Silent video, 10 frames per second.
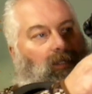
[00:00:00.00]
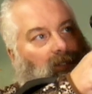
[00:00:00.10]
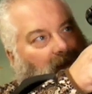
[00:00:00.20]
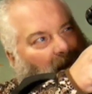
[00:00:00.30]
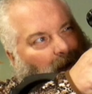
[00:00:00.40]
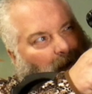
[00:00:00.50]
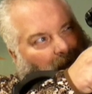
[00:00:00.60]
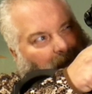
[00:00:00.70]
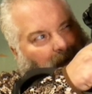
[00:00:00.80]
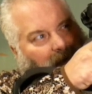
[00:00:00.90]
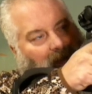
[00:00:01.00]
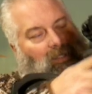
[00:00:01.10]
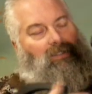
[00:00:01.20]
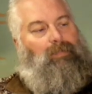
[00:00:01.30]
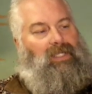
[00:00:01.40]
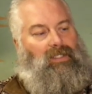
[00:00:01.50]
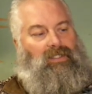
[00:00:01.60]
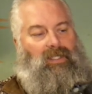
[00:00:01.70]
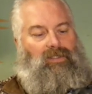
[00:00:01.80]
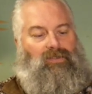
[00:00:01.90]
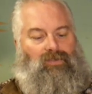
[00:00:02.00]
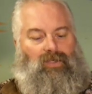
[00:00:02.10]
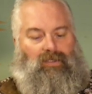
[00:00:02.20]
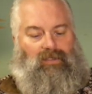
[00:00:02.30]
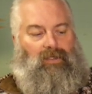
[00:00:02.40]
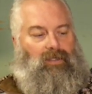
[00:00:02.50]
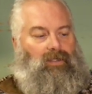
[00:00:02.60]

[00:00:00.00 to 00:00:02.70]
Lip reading: just how light this is, because it is just,